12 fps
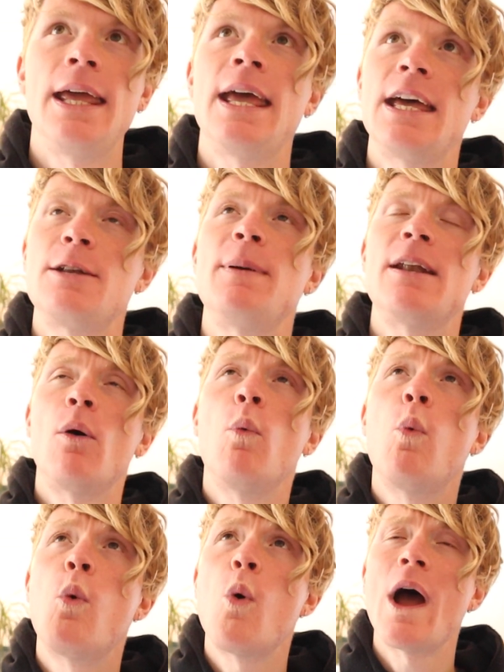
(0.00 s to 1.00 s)
It had been a
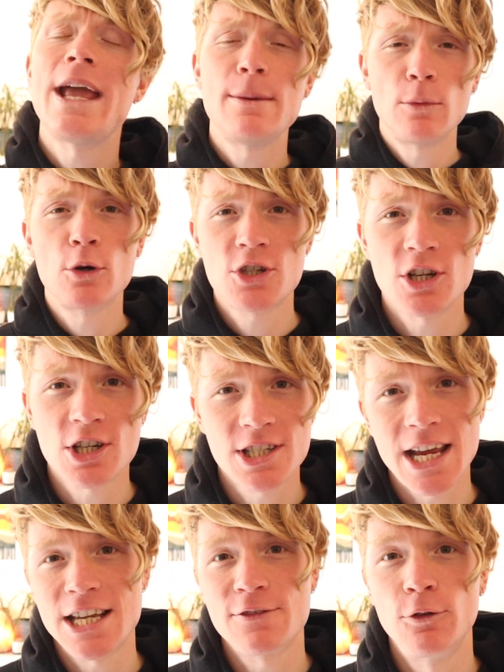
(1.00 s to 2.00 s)
way more
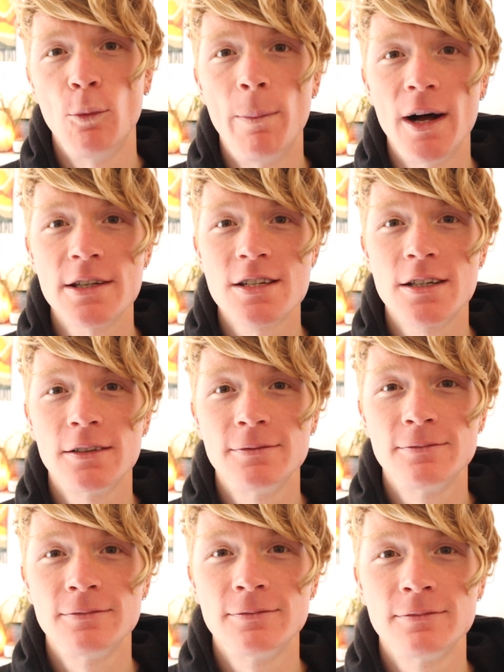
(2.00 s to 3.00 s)
successful busk.
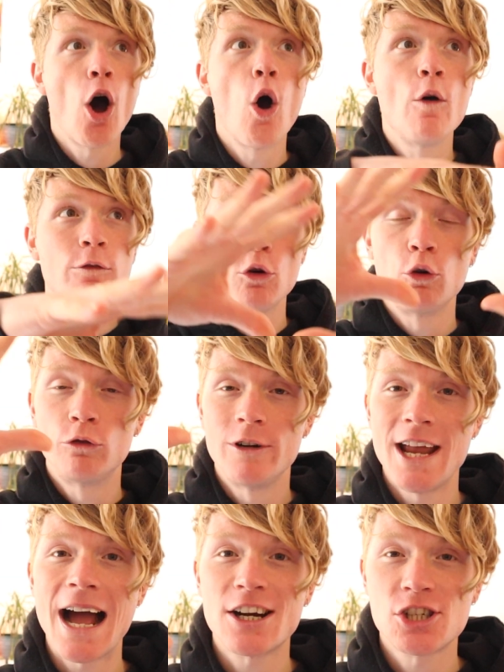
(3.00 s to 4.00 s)
For the overall
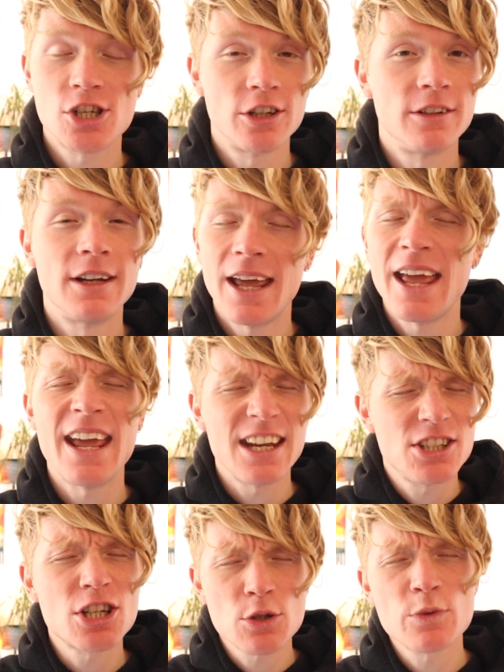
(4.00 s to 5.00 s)
reaction,
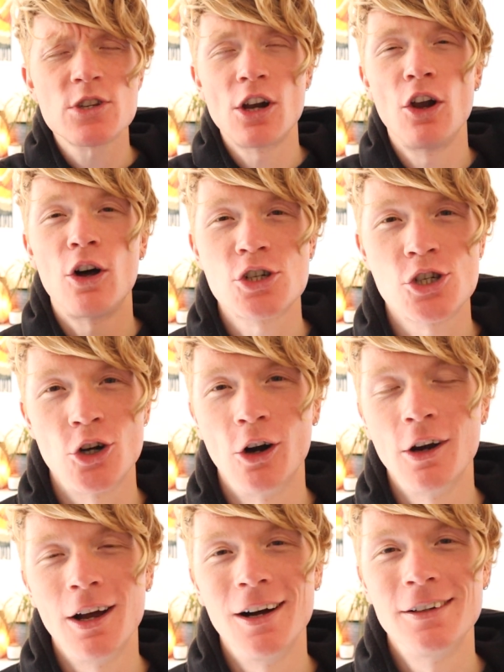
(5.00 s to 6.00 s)
it just was a lot
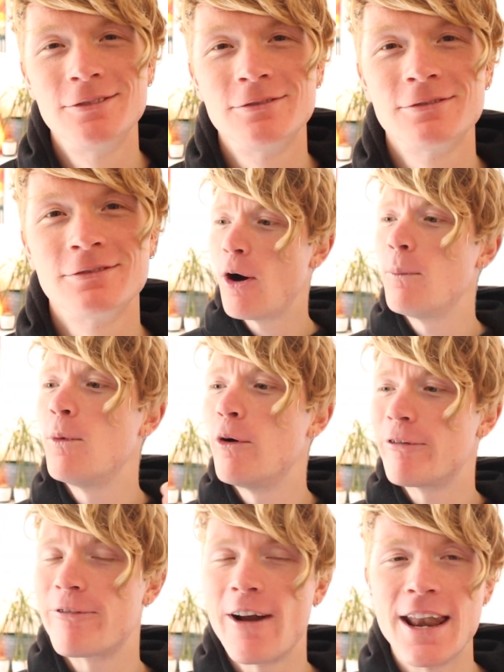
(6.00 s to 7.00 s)
stronger. It felt
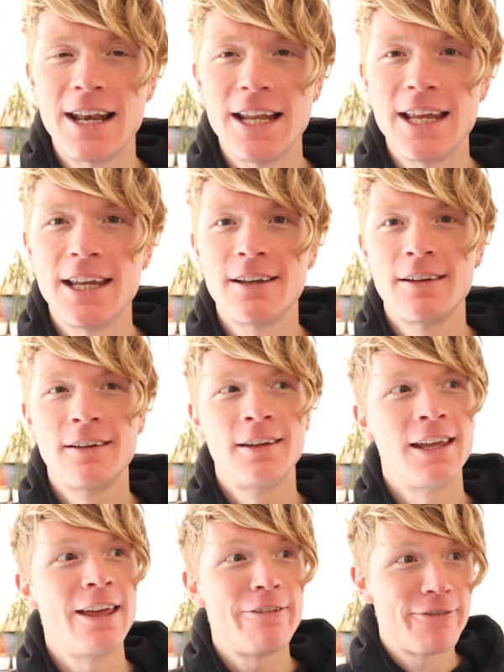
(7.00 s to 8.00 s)
more friendly,
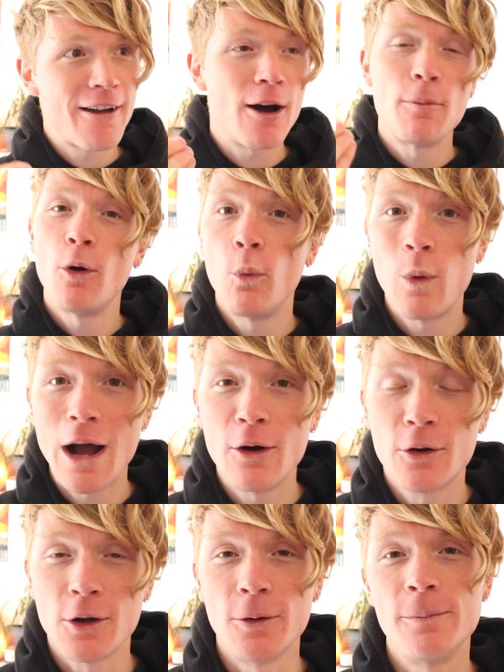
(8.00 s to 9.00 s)
it felt more
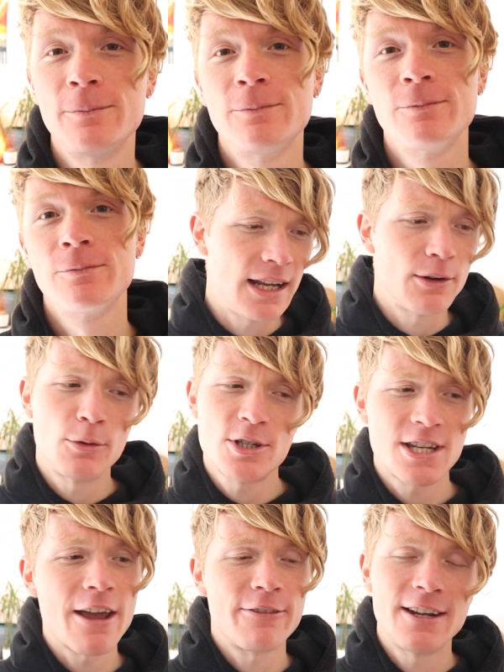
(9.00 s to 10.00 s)
welcome, and it
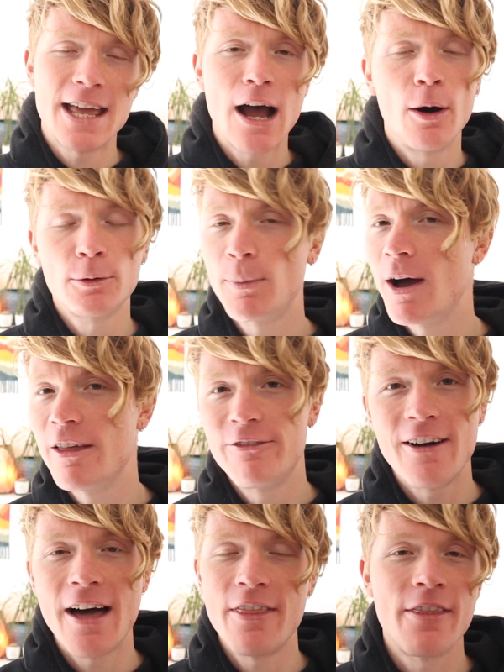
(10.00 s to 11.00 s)
was definitely helped by
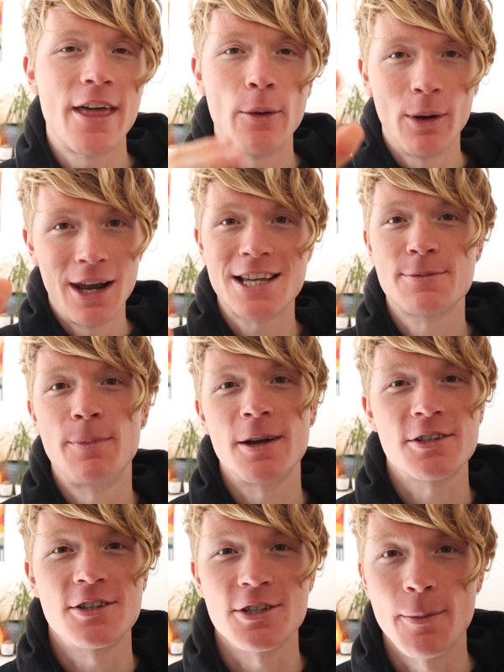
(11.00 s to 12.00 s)
the fact that there were less
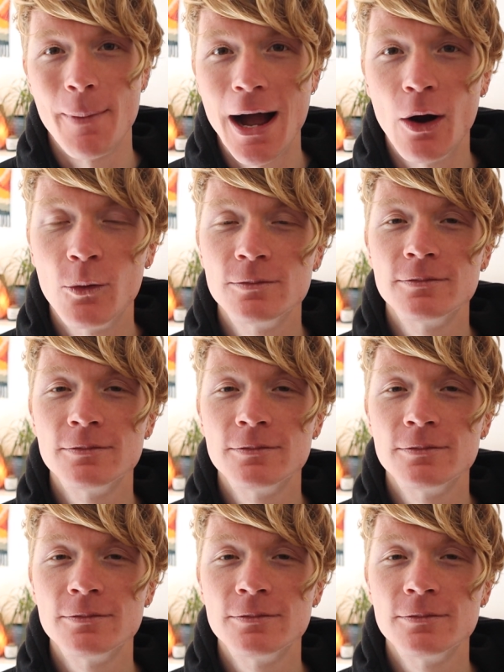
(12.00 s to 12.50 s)
buskers about.